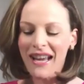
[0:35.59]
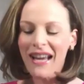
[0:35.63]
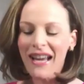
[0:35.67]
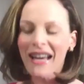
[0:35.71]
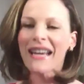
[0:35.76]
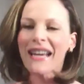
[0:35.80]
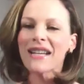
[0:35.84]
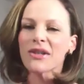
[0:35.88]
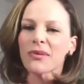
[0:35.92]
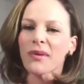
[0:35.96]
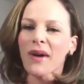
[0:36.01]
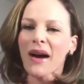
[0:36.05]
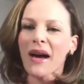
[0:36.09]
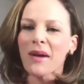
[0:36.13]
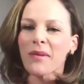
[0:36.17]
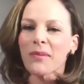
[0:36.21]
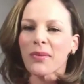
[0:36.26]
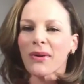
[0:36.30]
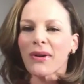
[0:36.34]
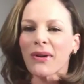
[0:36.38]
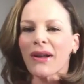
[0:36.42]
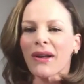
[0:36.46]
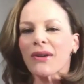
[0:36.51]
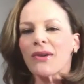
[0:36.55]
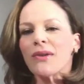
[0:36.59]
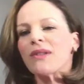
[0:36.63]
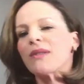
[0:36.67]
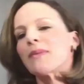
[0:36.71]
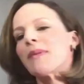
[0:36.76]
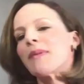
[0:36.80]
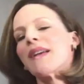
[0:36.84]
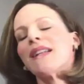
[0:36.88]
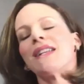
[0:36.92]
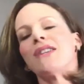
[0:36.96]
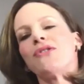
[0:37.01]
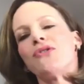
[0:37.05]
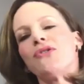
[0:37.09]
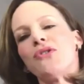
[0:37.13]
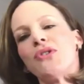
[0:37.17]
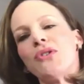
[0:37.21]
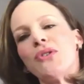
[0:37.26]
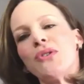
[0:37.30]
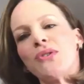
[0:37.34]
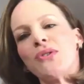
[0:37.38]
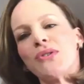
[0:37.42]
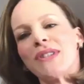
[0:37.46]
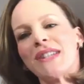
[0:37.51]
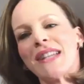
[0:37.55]
It's Ryan Pulock, who spent his
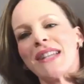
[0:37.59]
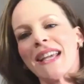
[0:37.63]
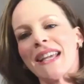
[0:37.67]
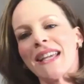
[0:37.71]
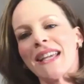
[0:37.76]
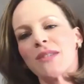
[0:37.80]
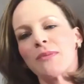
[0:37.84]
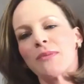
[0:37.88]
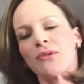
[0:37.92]
junior days